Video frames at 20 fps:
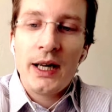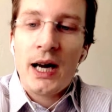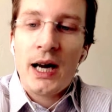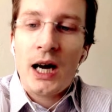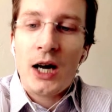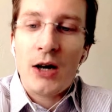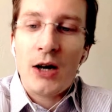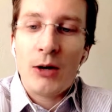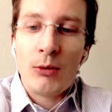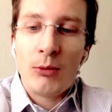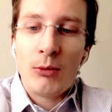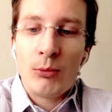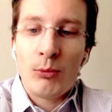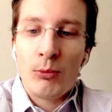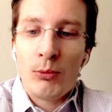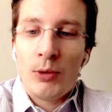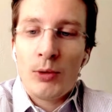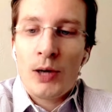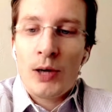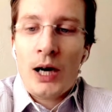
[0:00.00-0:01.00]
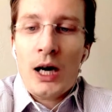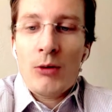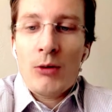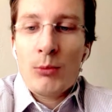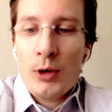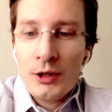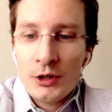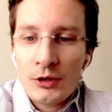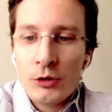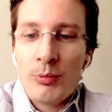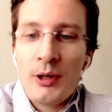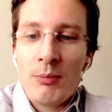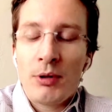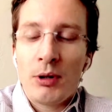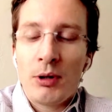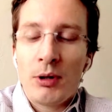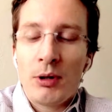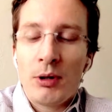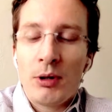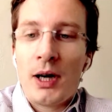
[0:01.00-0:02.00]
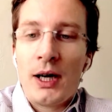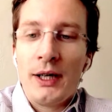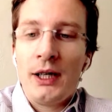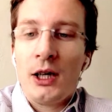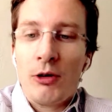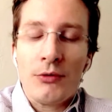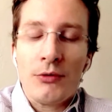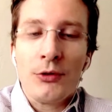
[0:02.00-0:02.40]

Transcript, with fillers: How, how, what do people buy?